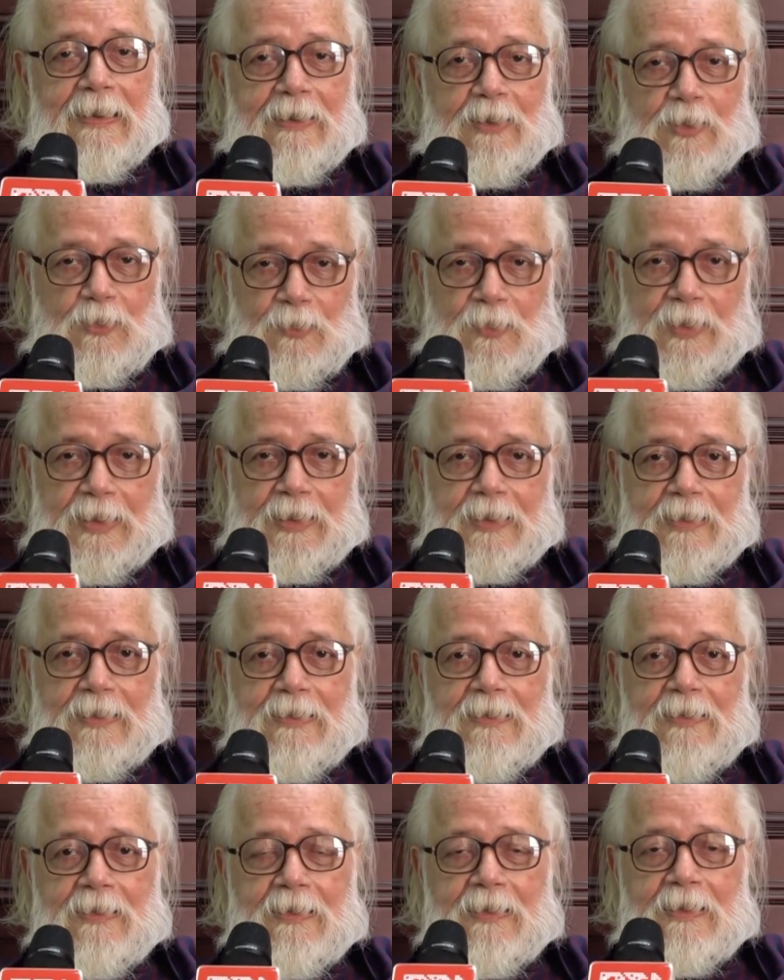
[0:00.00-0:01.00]
ensuring
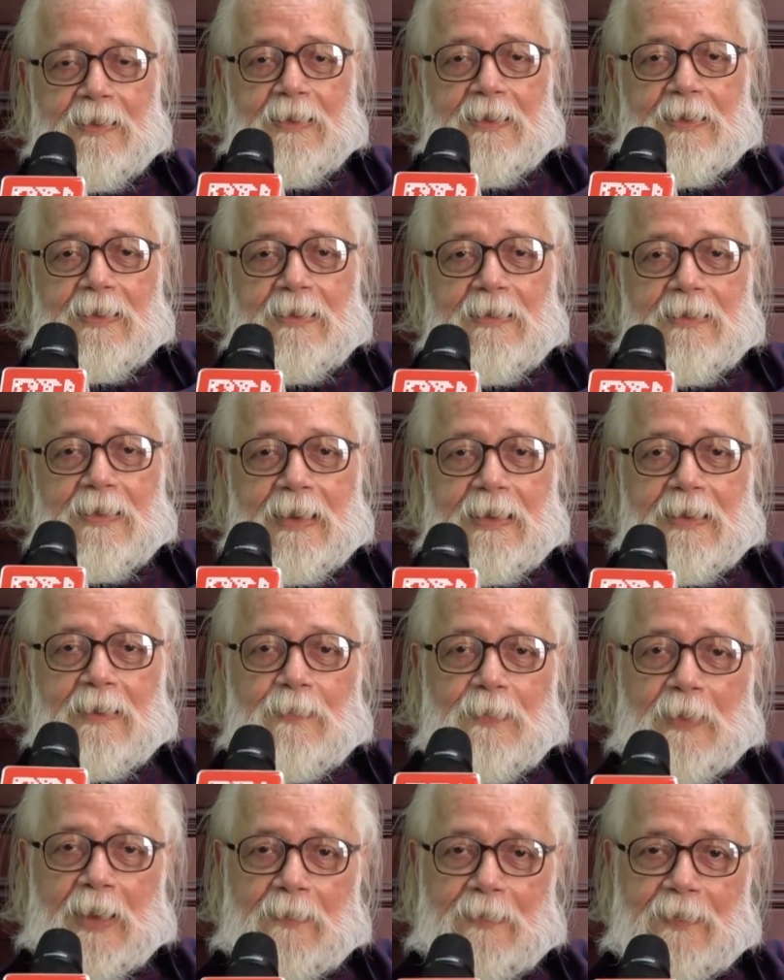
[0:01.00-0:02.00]
that the
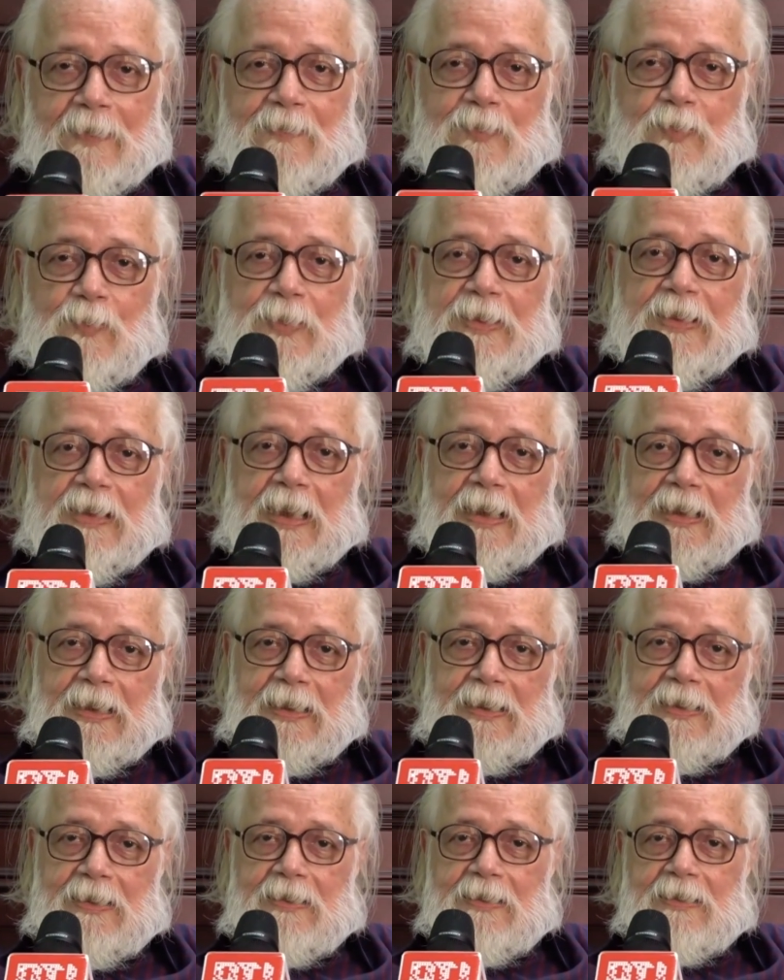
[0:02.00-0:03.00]
problems which
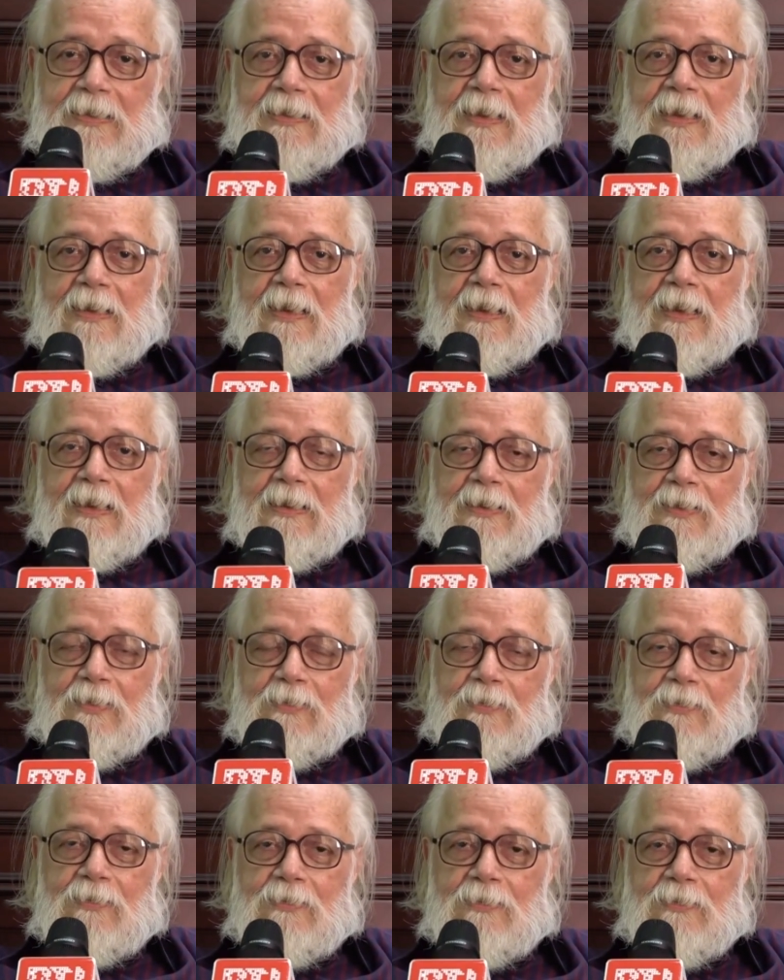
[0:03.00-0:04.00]
occurred in
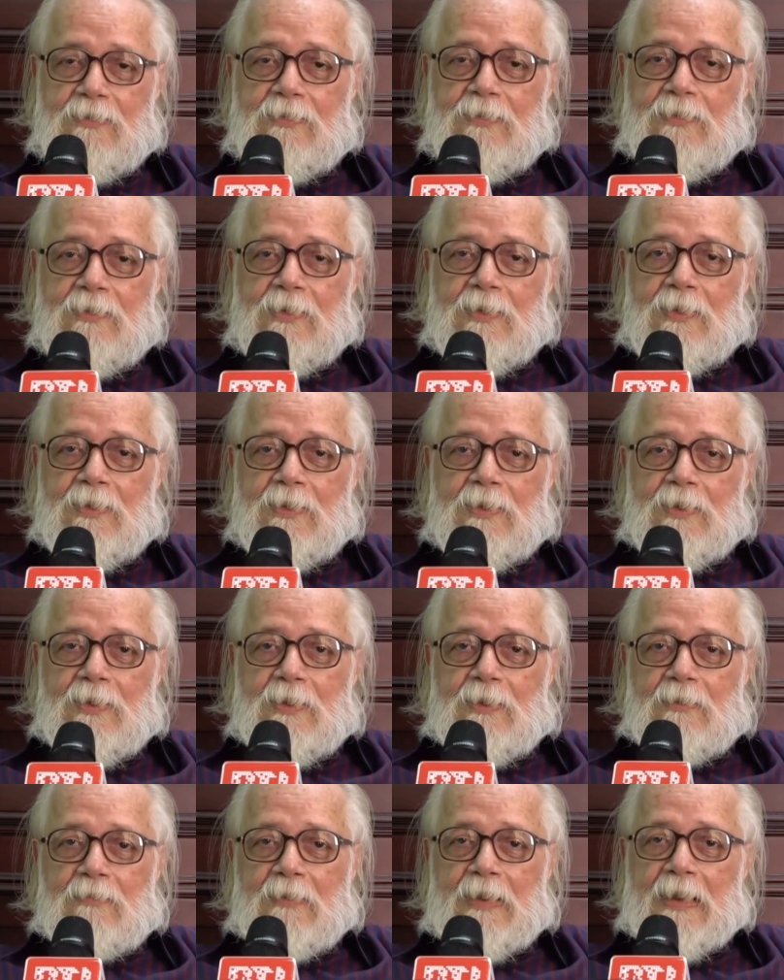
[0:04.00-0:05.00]
Chandrayaan-2
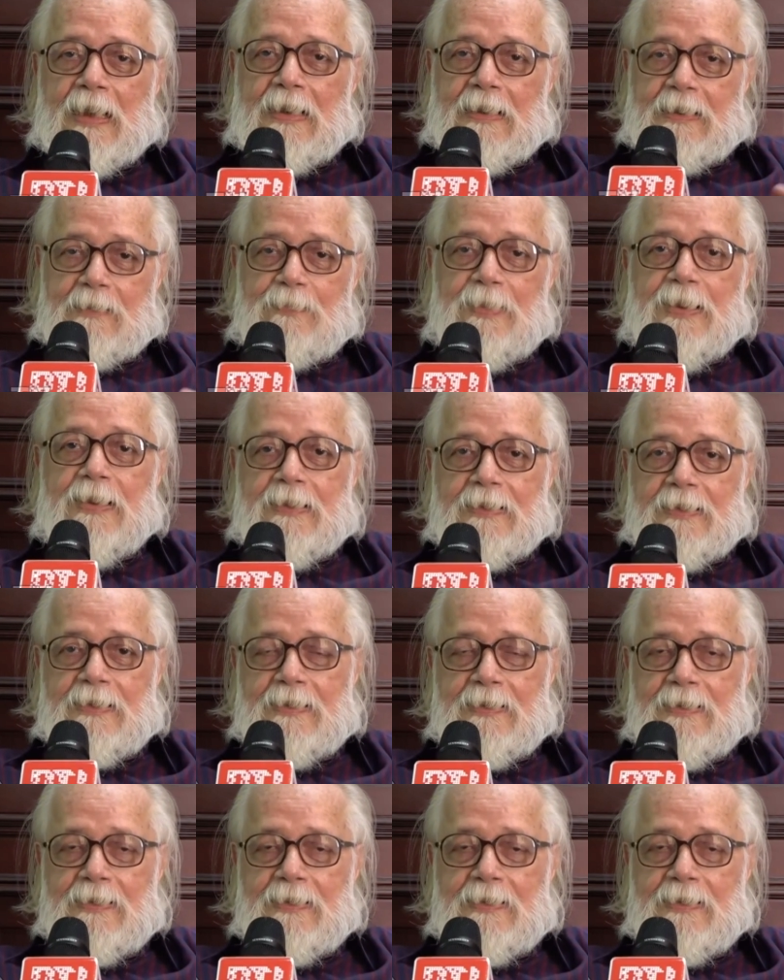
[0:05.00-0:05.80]
will not repeat.